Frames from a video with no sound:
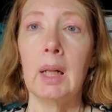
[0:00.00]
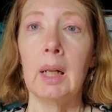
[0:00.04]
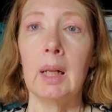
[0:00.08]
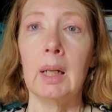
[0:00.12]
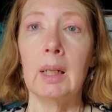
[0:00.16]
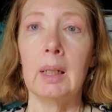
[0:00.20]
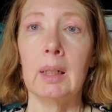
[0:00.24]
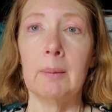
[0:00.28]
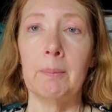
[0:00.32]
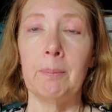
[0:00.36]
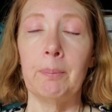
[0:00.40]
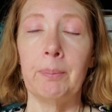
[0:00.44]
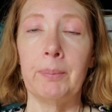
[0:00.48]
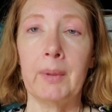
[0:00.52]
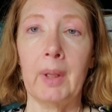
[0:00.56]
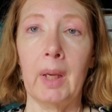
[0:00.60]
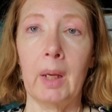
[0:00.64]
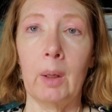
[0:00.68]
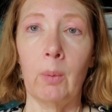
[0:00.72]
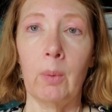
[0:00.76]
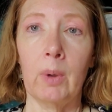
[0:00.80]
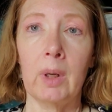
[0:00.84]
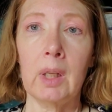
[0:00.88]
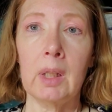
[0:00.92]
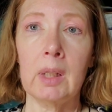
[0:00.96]

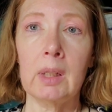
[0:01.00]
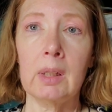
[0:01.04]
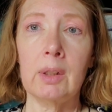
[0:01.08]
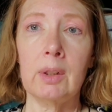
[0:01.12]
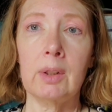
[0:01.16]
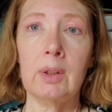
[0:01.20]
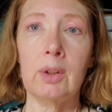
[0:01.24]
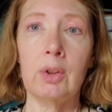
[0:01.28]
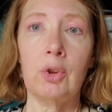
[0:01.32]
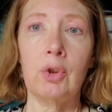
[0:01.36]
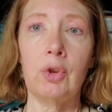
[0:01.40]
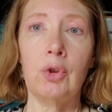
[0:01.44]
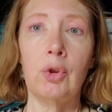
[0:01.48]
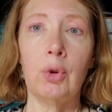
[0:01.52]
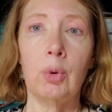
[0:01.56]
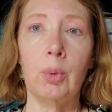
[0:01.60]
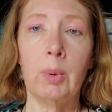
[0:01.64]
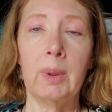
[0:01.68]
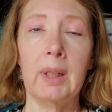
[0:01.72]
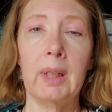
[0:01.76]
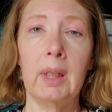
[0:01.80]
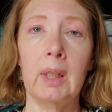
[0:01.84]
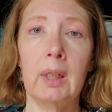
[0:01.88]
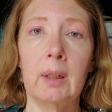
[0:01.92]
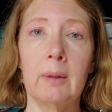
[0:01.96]
I was
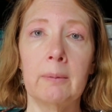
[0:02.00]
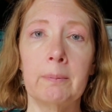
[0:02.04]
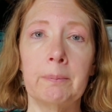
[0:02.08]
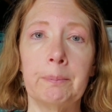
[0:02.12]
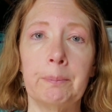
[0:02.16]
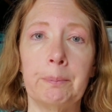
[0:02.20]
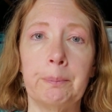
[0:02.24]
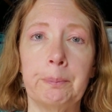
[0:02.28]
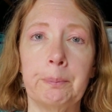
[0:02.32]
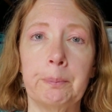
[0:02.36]
doing